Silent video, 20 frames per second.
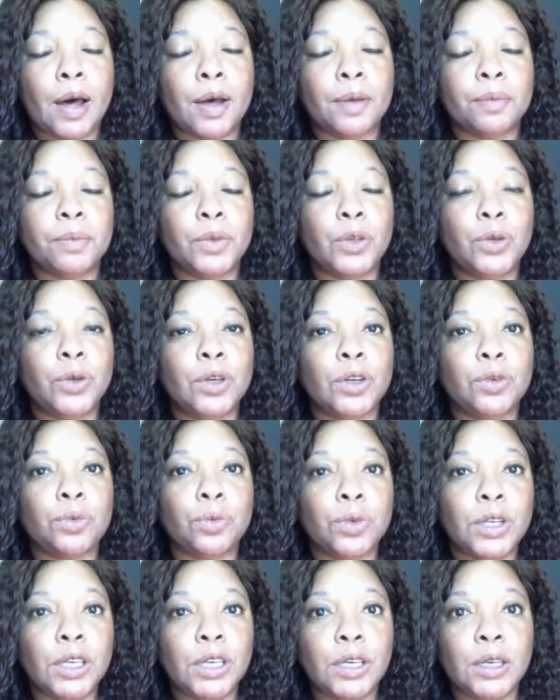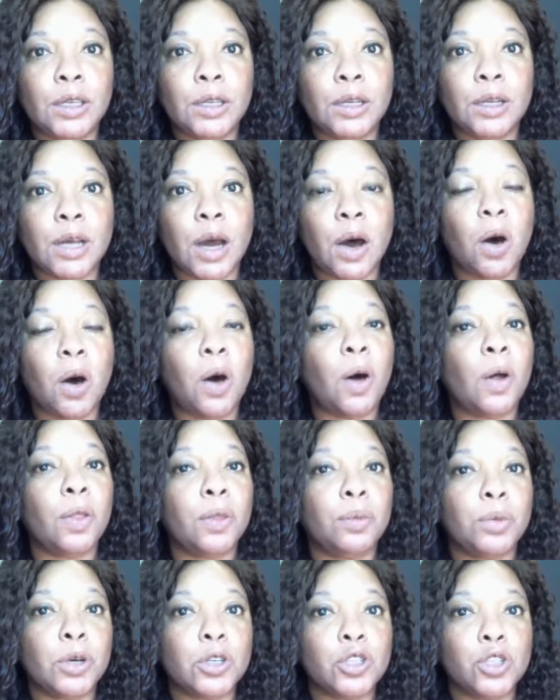you can read all the
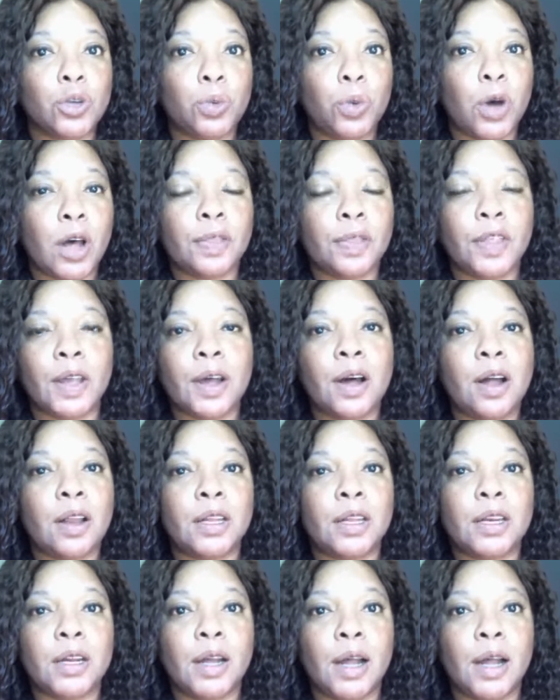books you want. They call it,